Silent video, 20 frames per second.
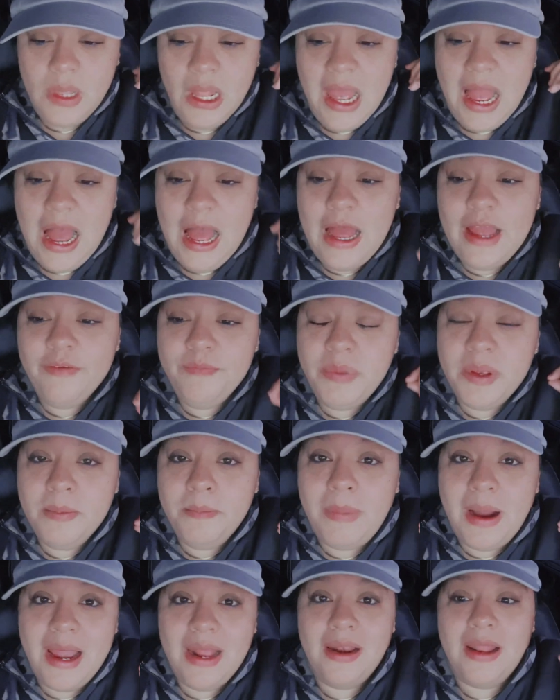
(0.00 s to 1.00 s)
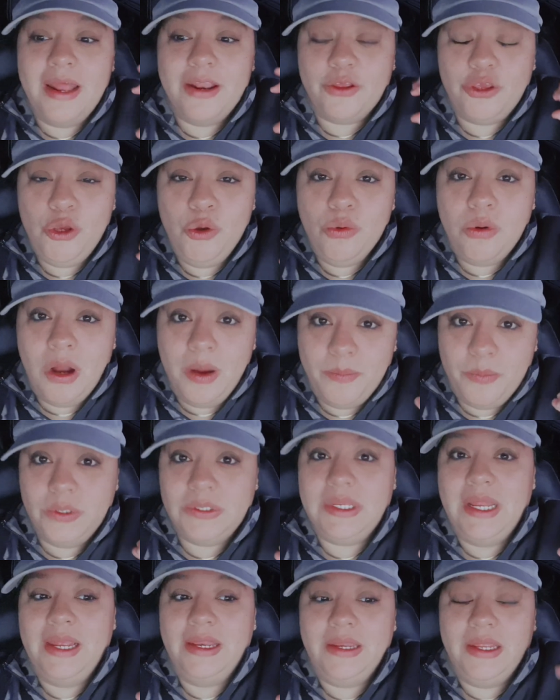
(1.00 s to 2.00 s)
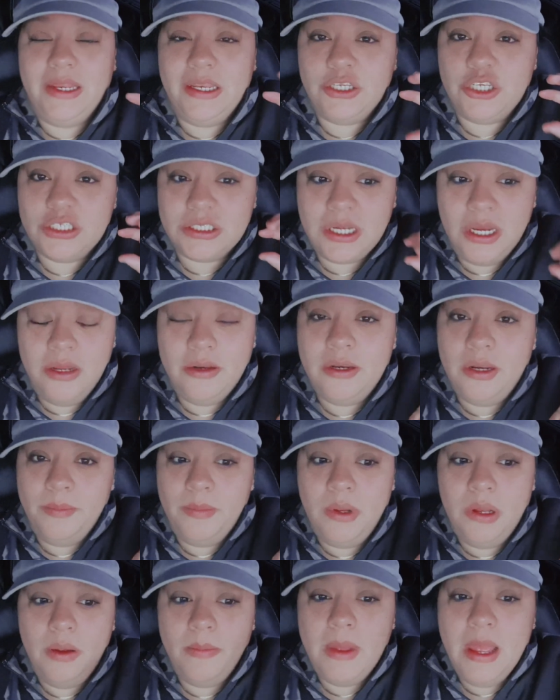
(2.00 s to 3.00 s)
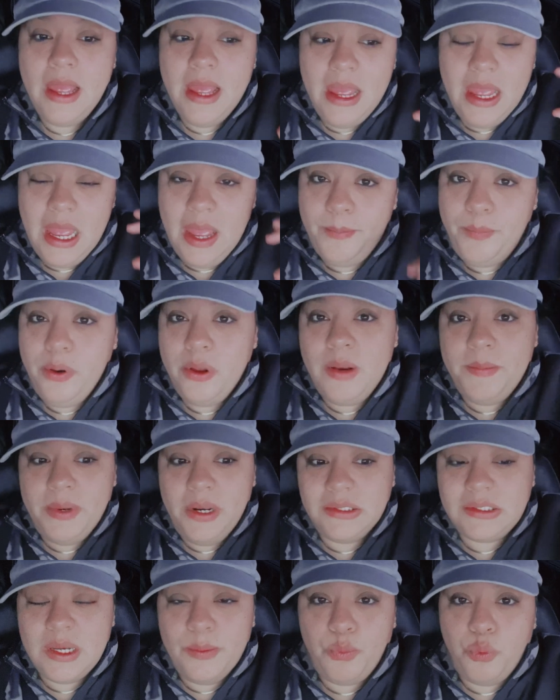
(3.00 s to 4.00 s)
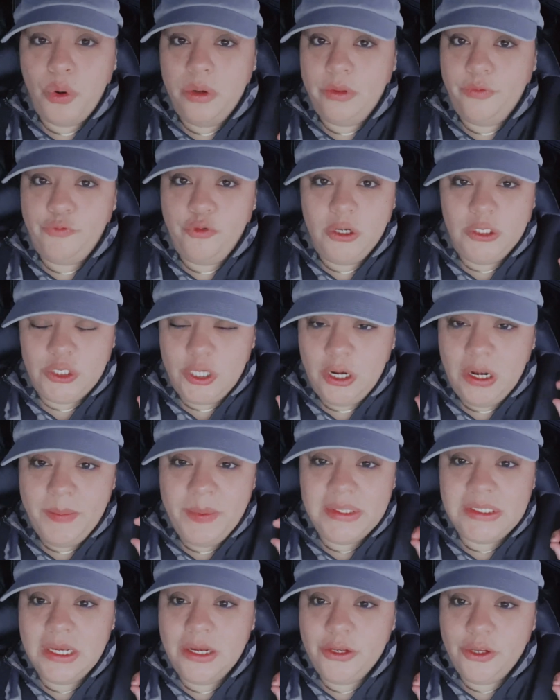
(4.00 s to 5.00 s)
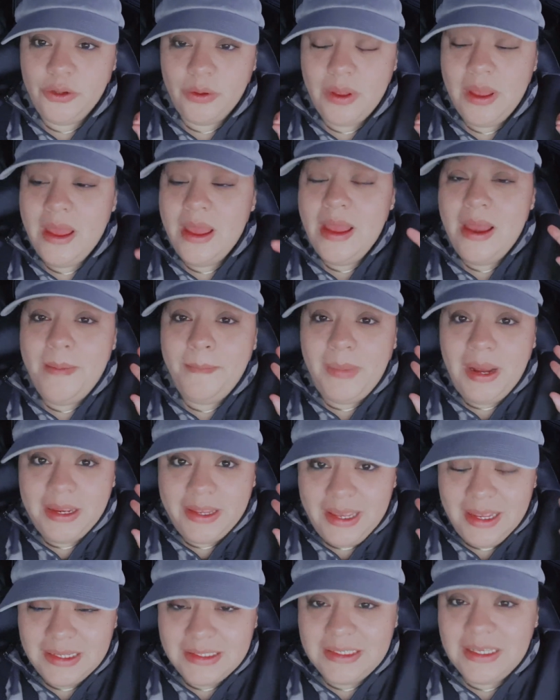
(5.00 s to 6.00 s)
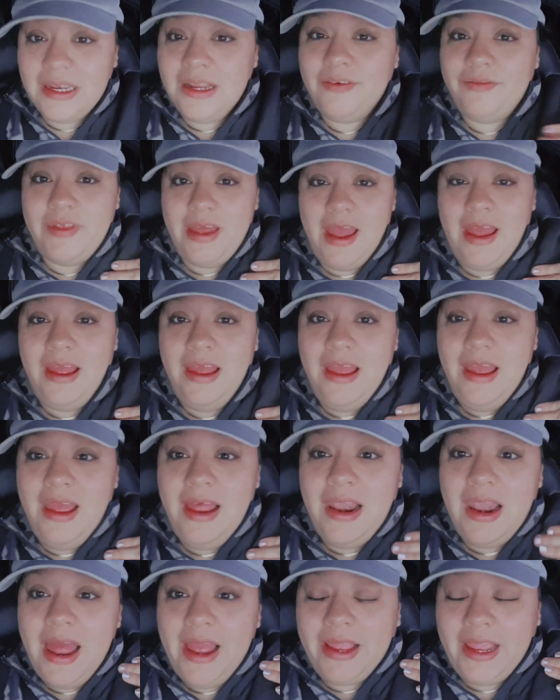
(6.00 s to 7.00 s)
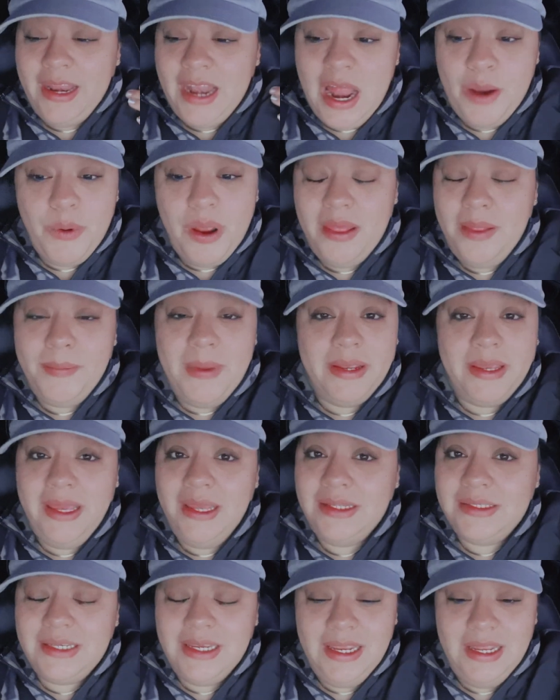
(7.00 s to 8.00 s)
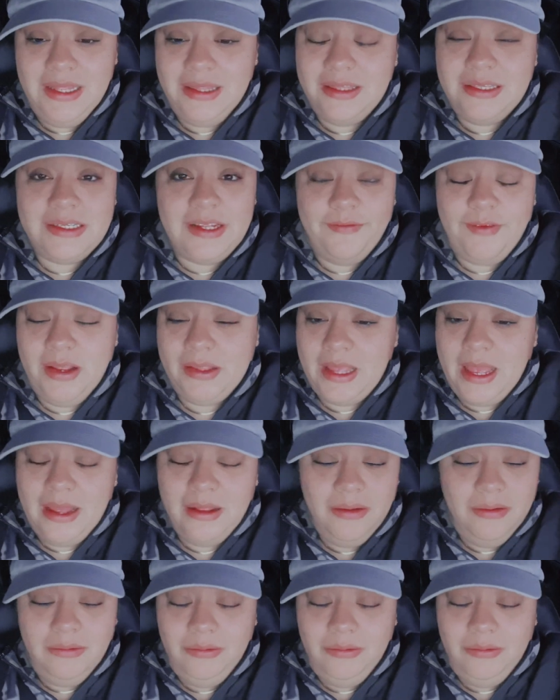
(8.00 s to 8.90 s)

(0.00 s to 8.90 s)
I've been buying a lot of cucumbers lately, just cutting them up and putting them in a Tupperware in the freezer. Let me tell you, my kids love that. Like, and I'd rather my kids eat stuff like that.